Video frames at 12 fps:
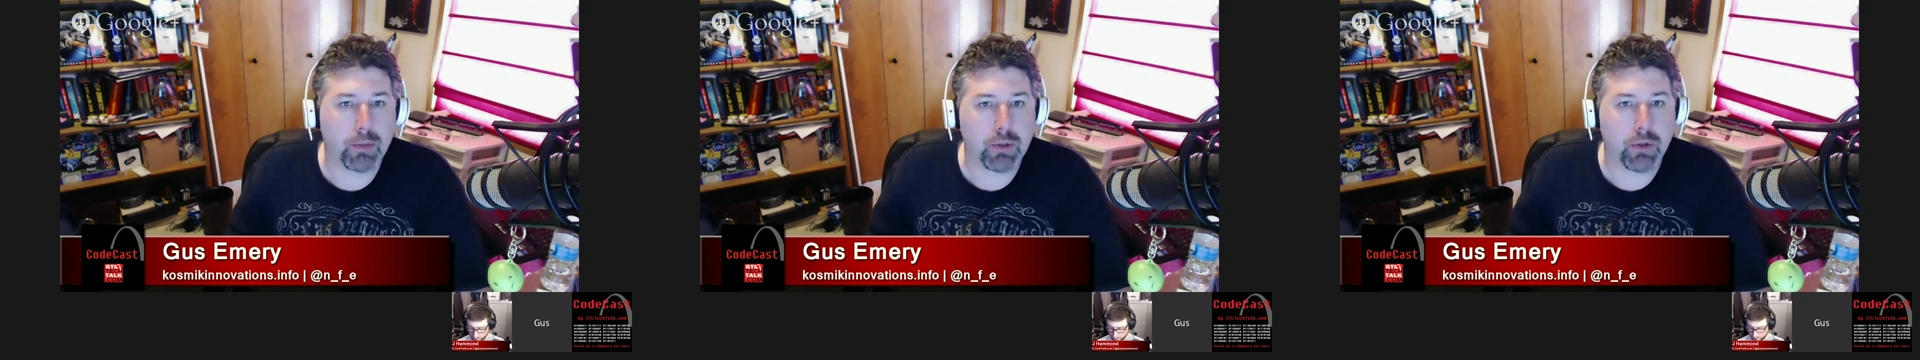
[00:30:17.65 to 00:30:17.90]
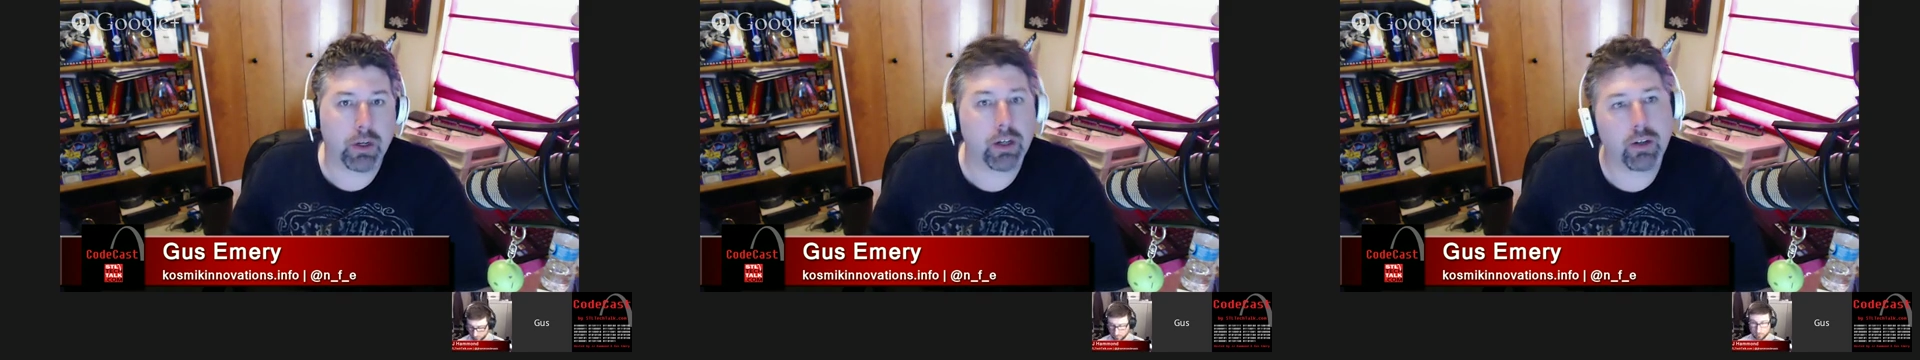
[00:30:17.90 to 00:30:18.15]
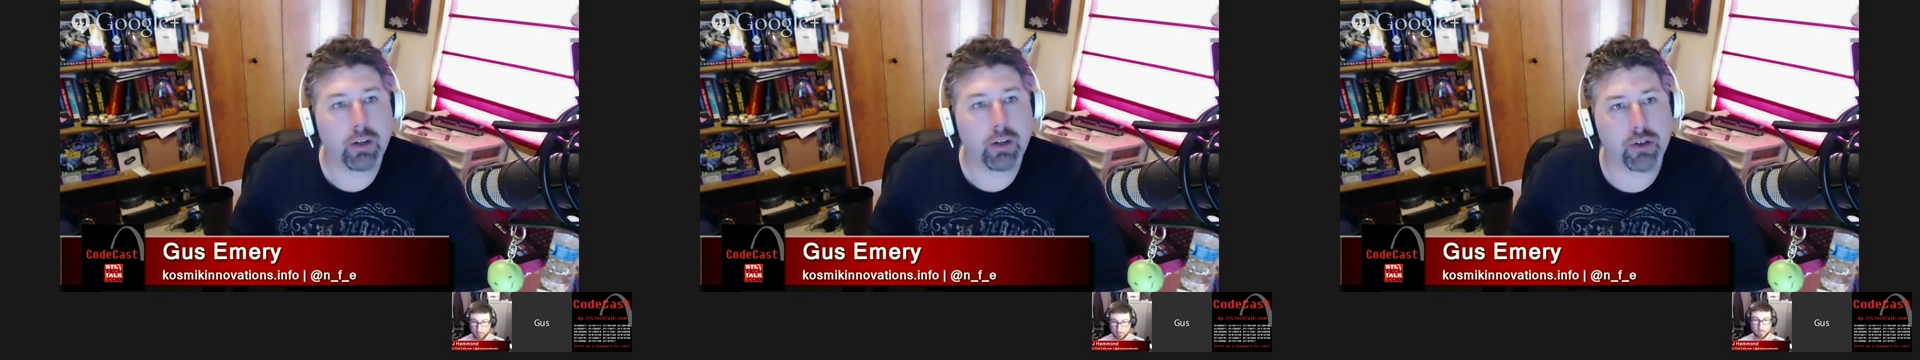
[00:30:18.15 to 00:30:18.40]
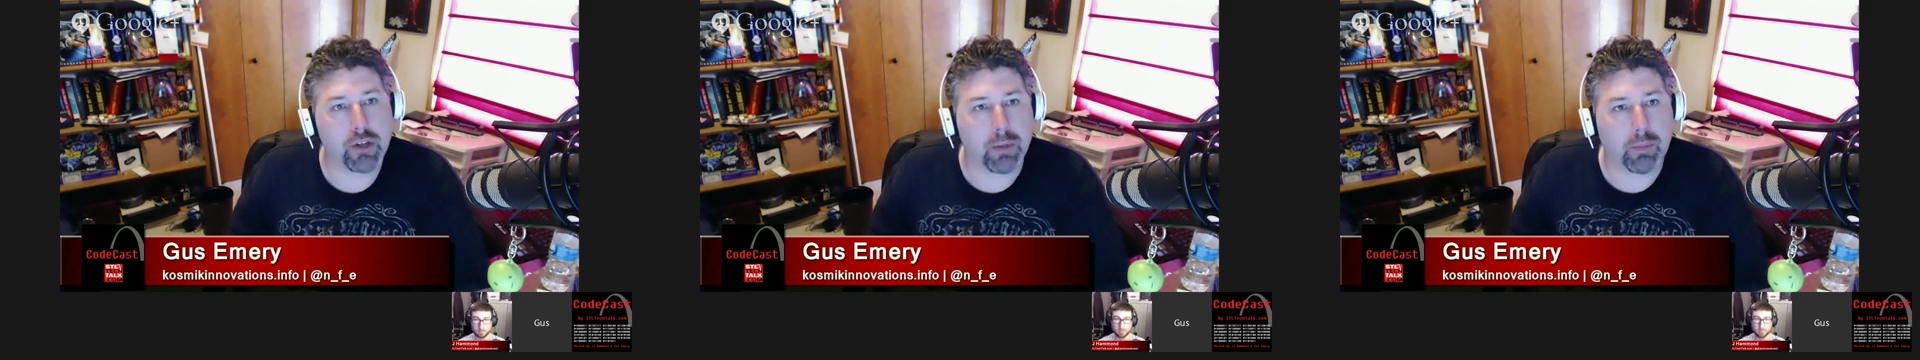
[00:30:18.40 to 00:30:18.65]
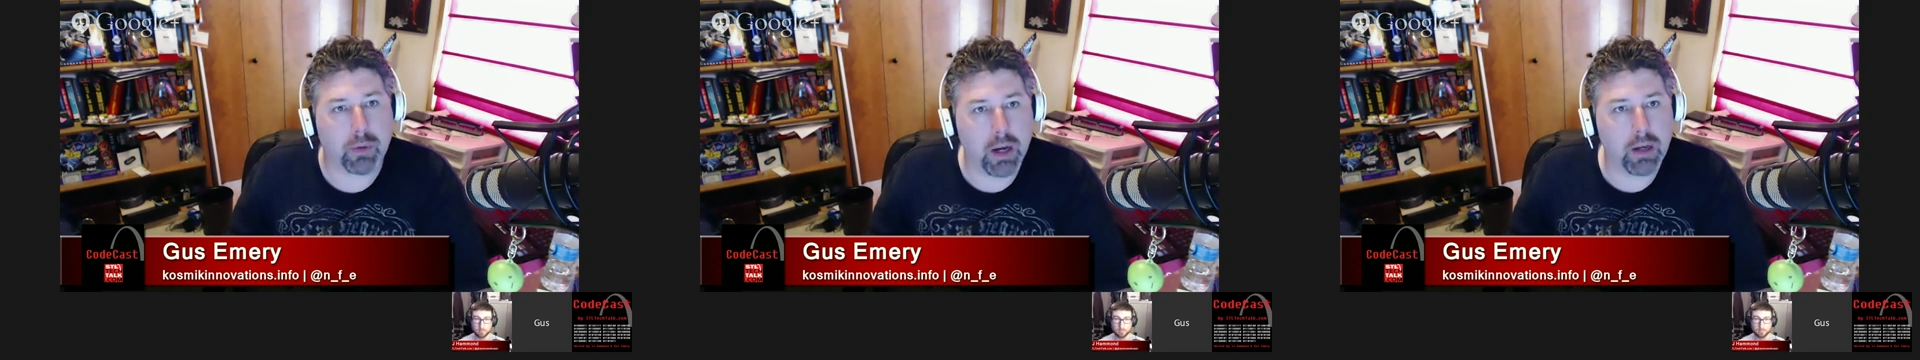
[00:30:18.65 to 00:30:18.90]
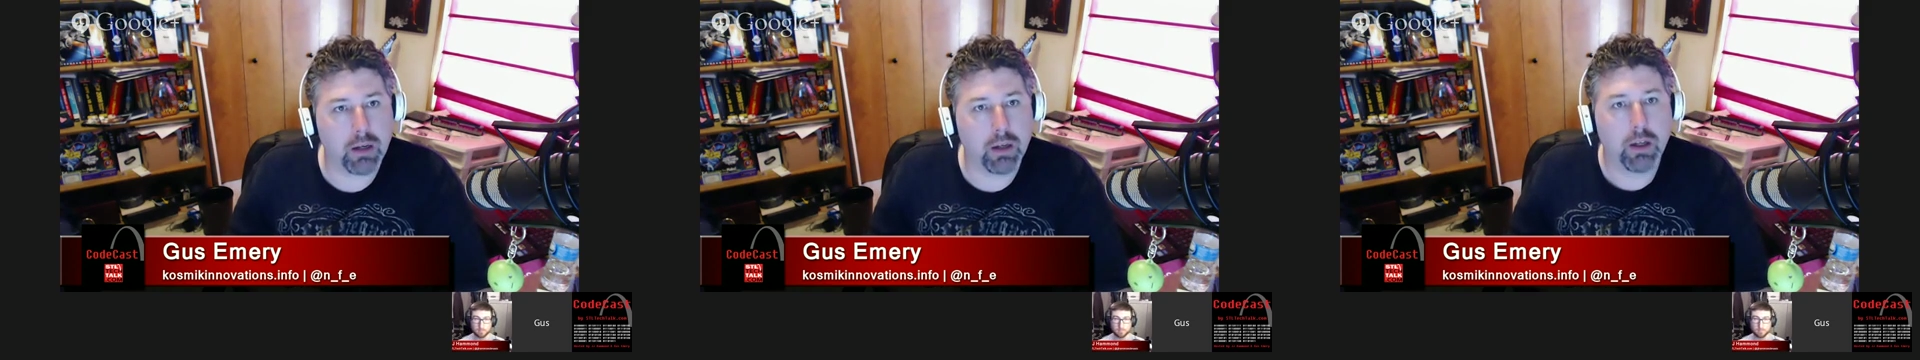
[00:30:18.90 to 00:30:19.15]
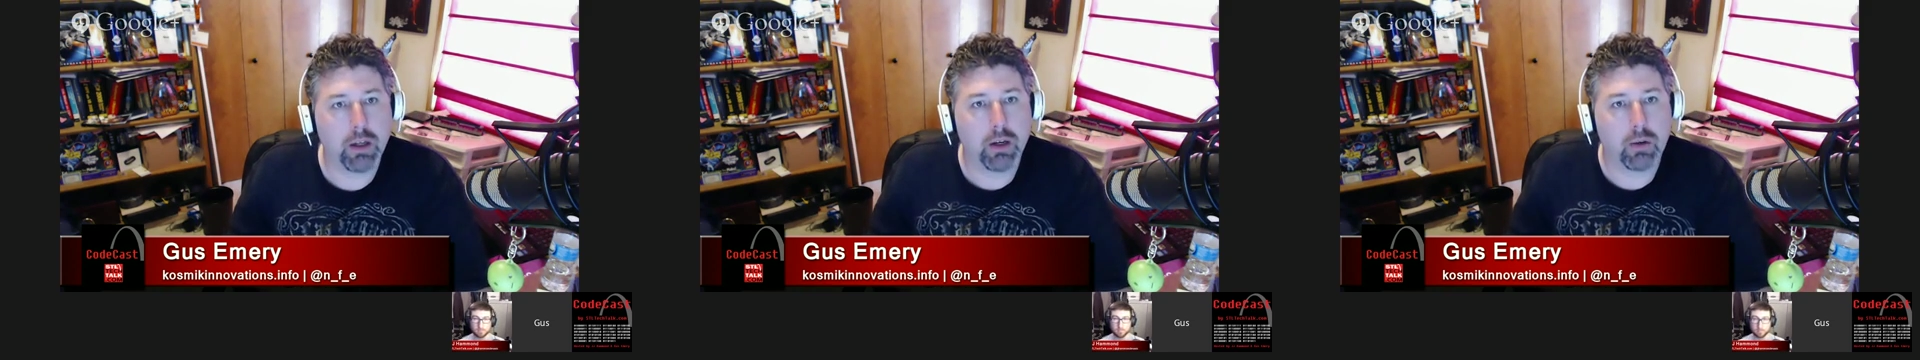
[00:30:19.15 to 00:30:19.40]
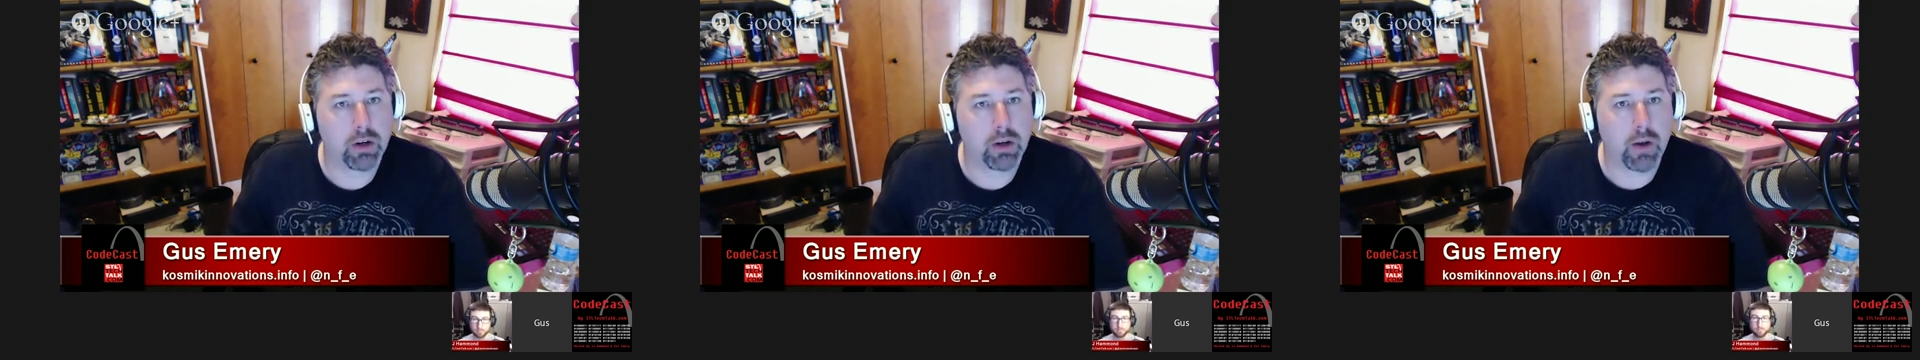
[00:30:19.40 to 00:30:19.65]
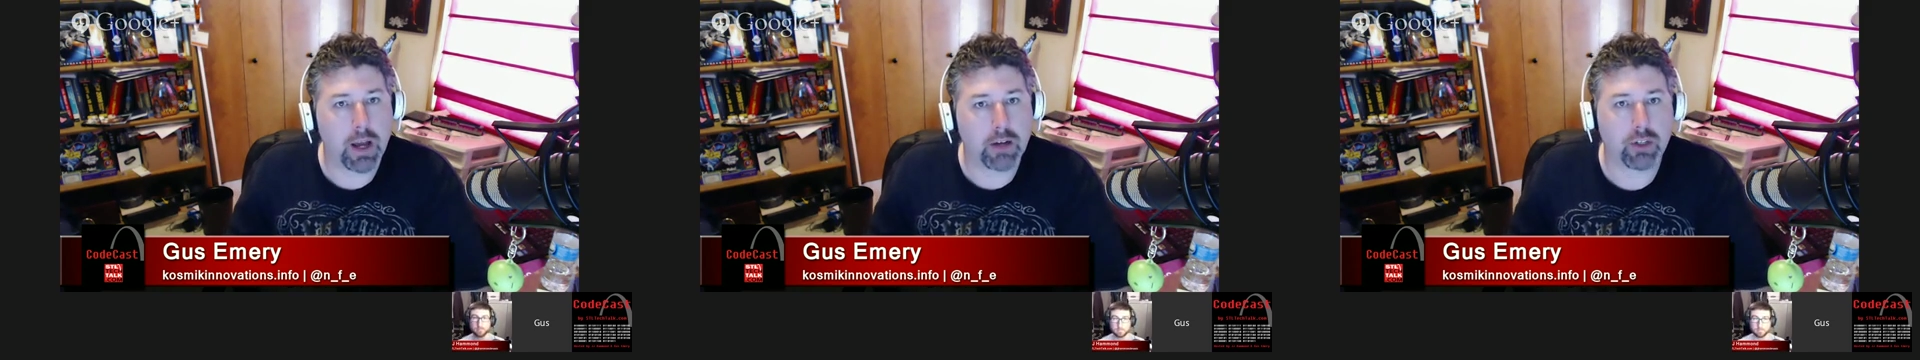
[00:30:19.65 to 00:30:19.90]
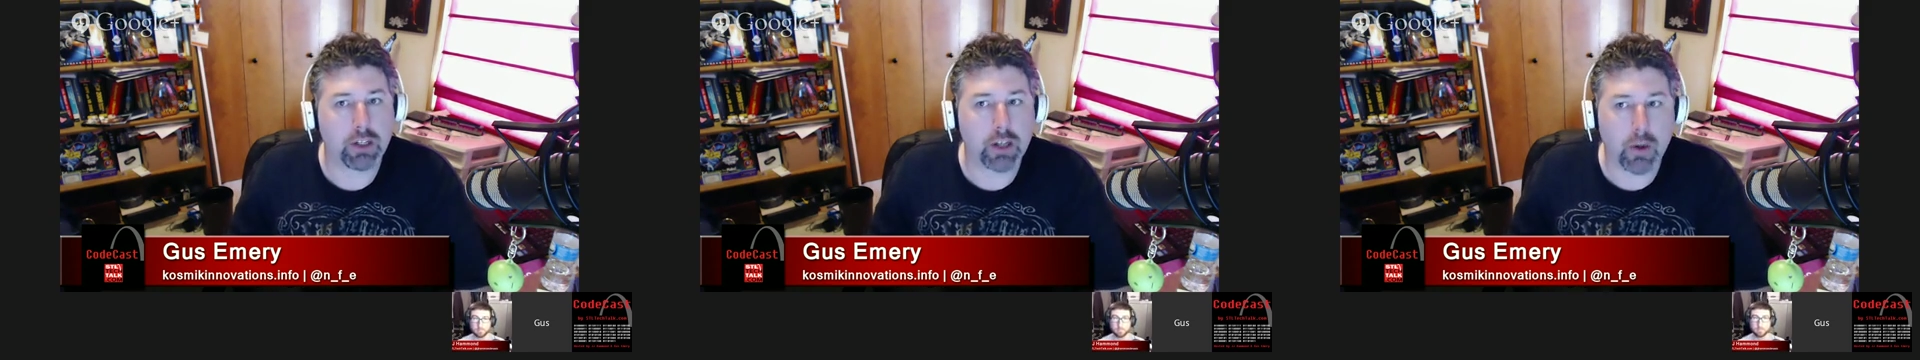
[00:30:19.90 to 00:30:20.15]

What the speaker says: to an internship, right, where you actually go